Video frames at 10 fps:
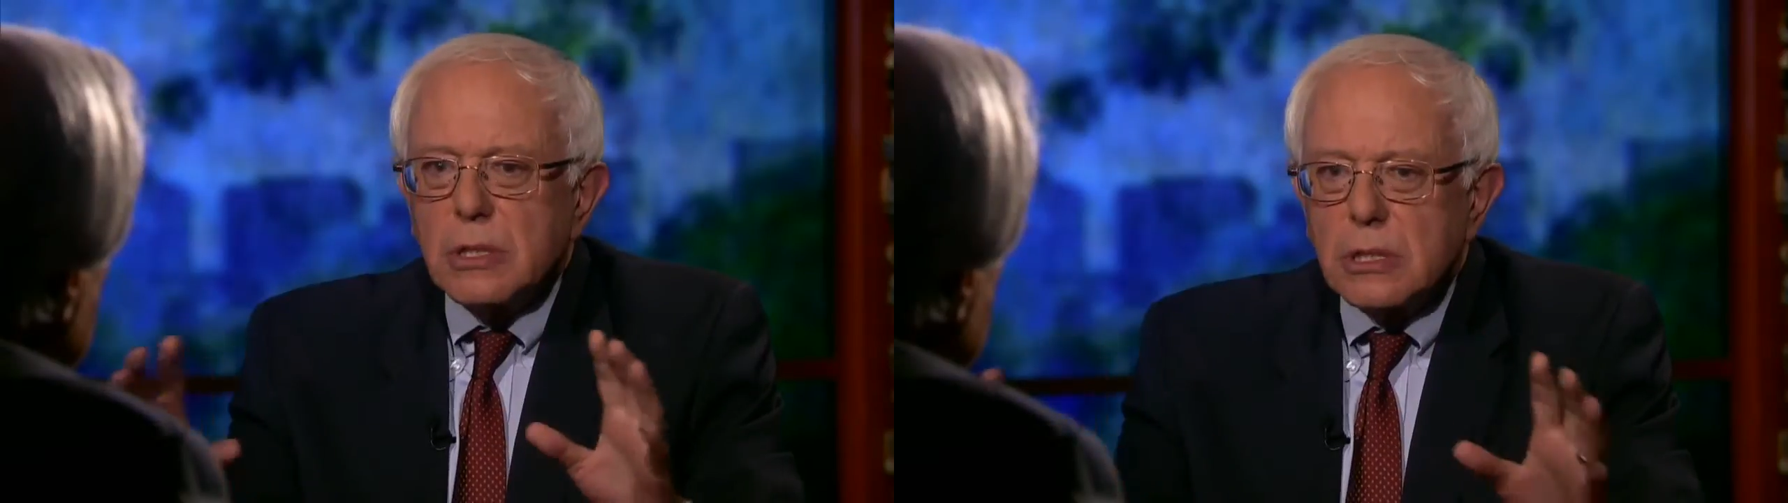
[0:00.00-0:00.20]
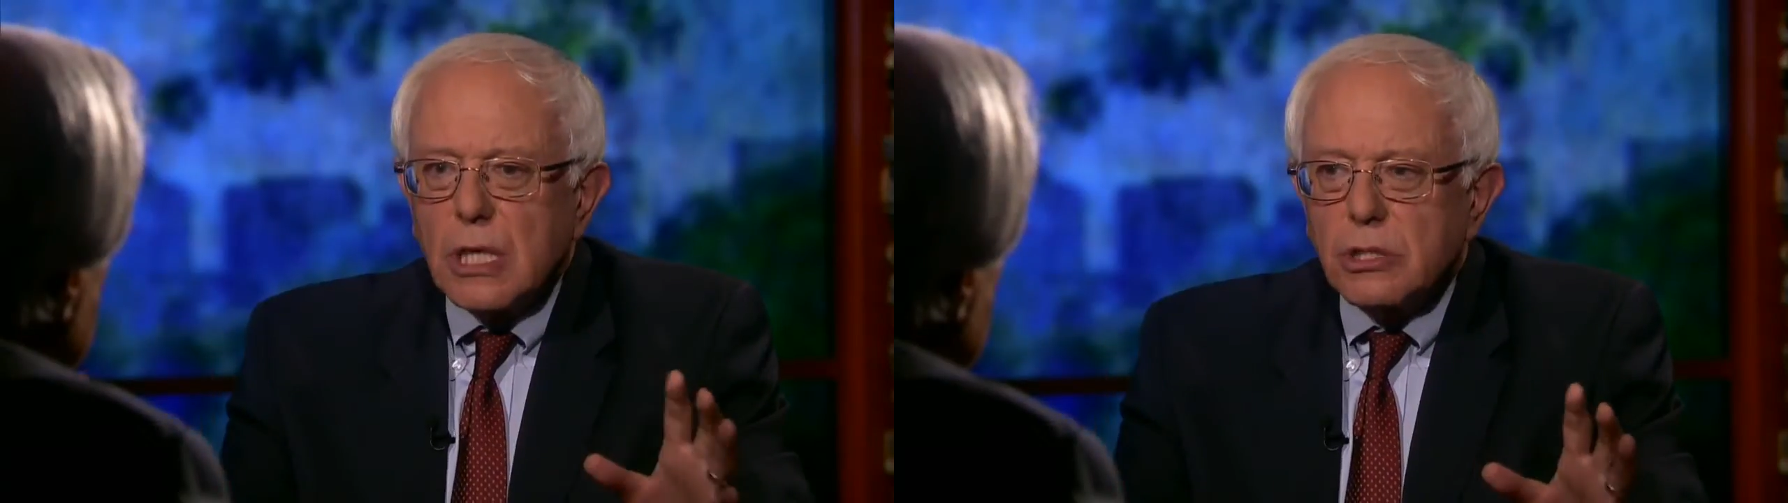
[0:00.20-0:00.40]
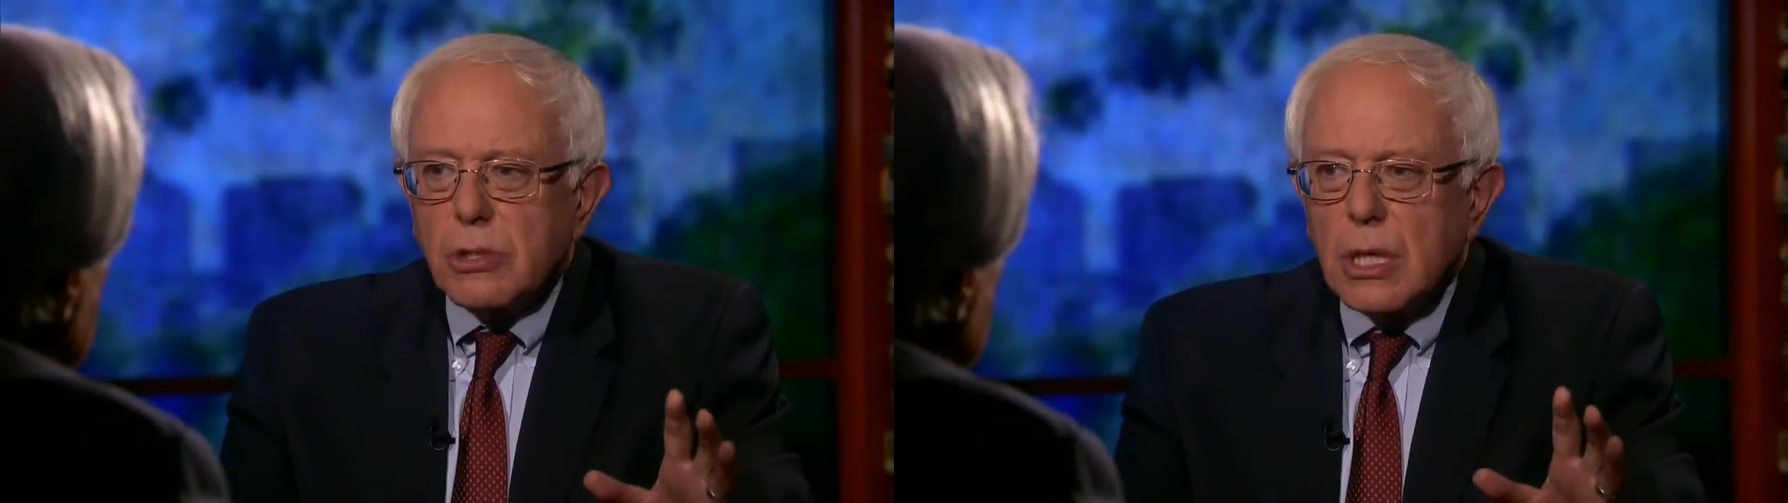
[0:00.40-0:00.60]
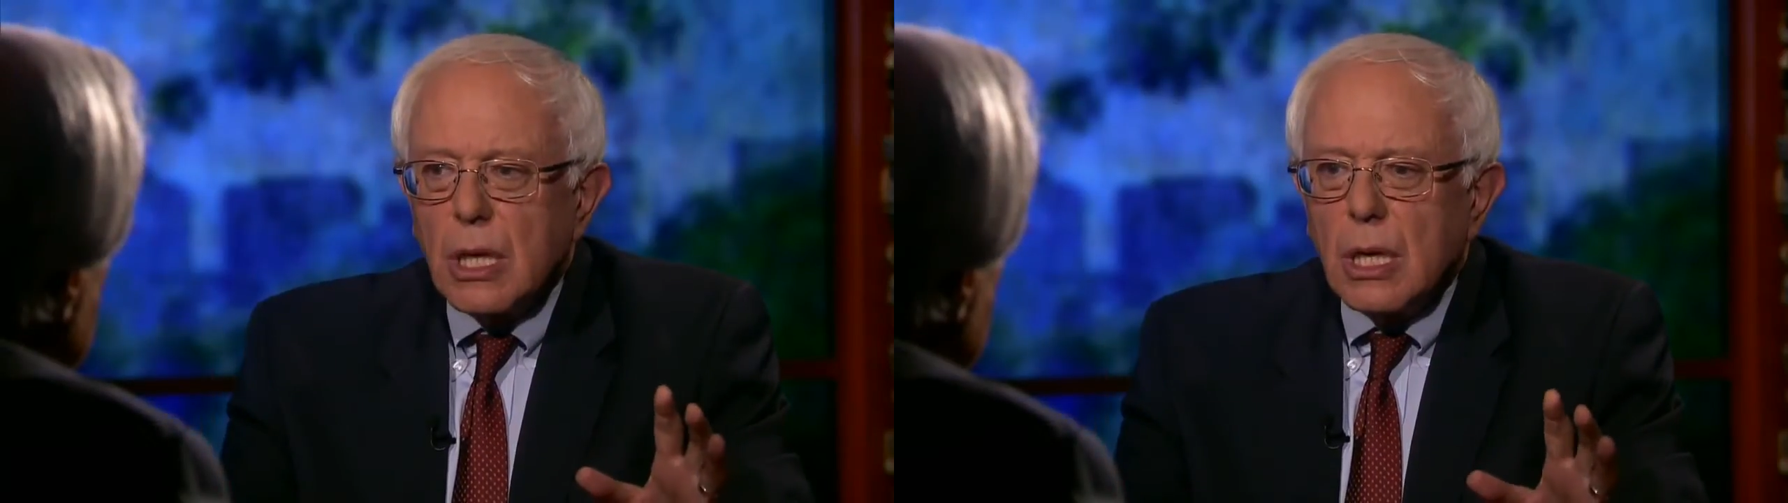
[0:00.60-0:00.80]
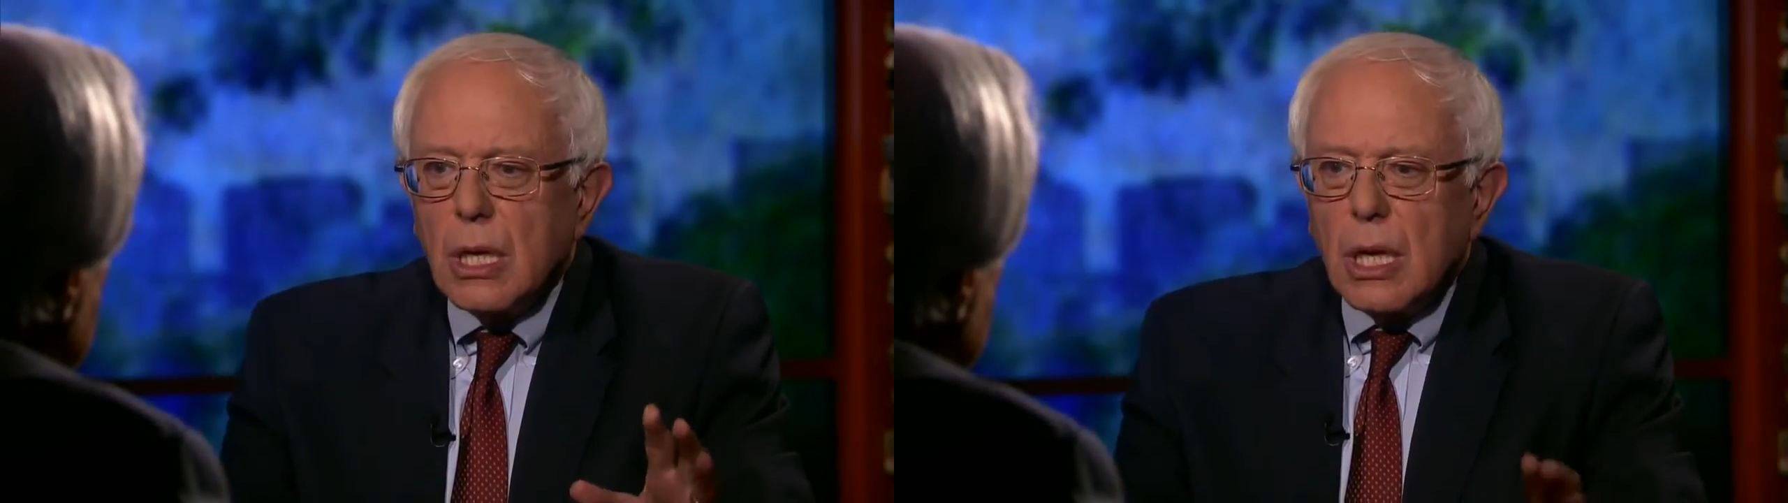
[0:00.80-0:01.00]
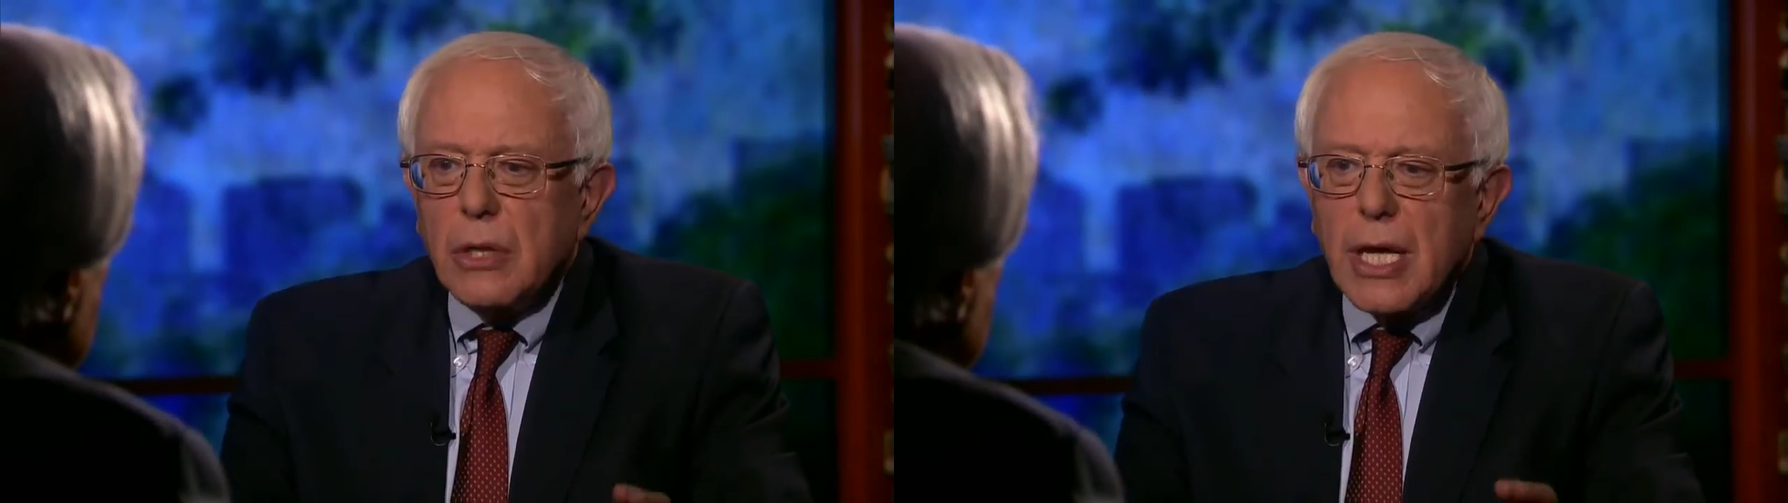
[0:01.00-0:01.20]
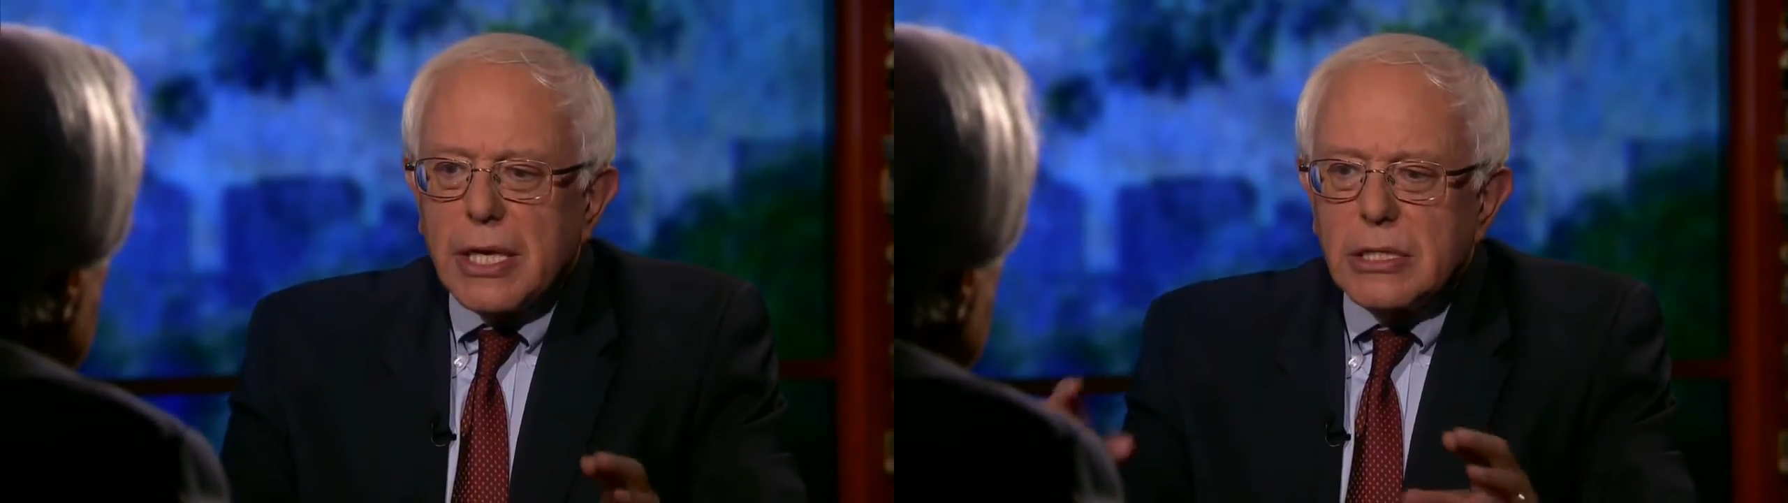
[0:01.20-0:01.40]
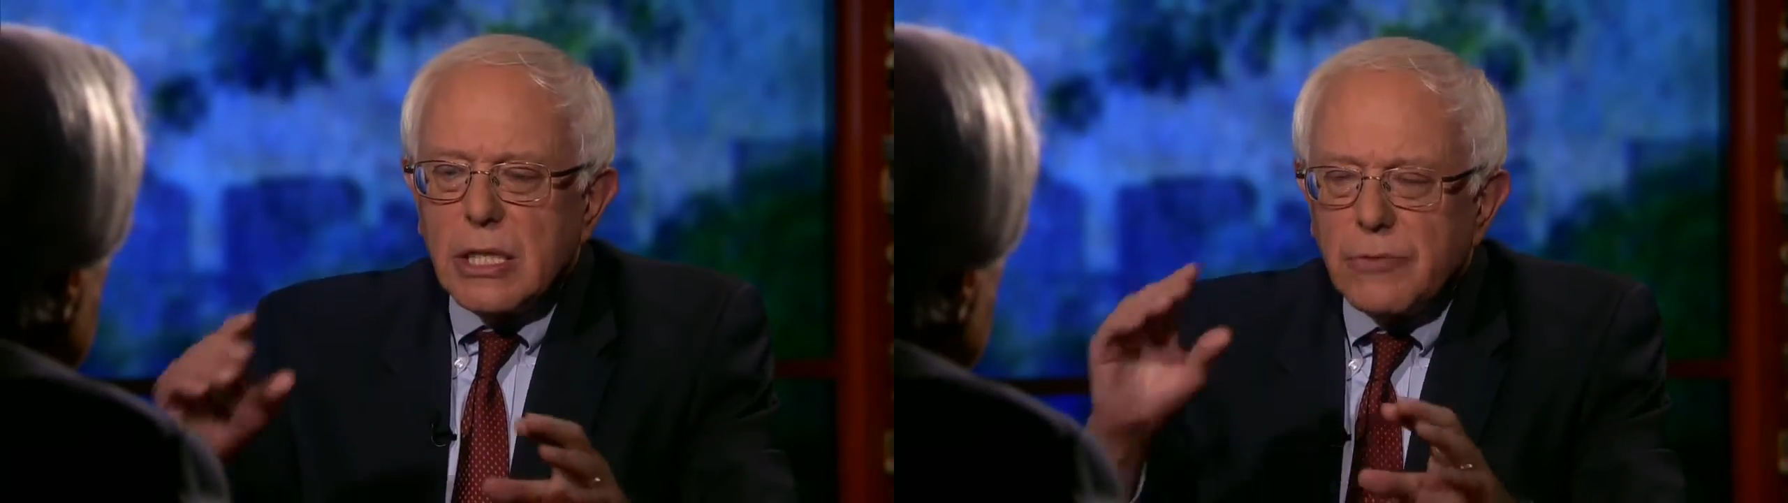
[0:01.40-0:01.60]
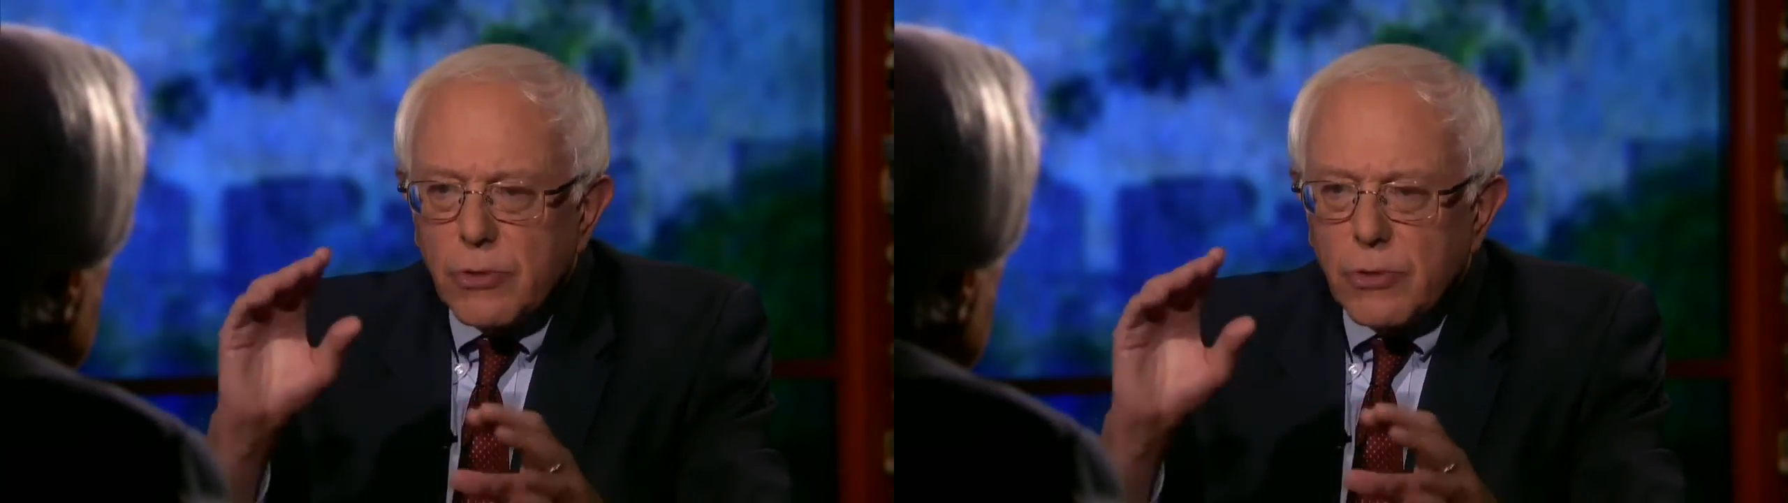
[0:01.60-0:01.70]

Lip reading: this country, and that is that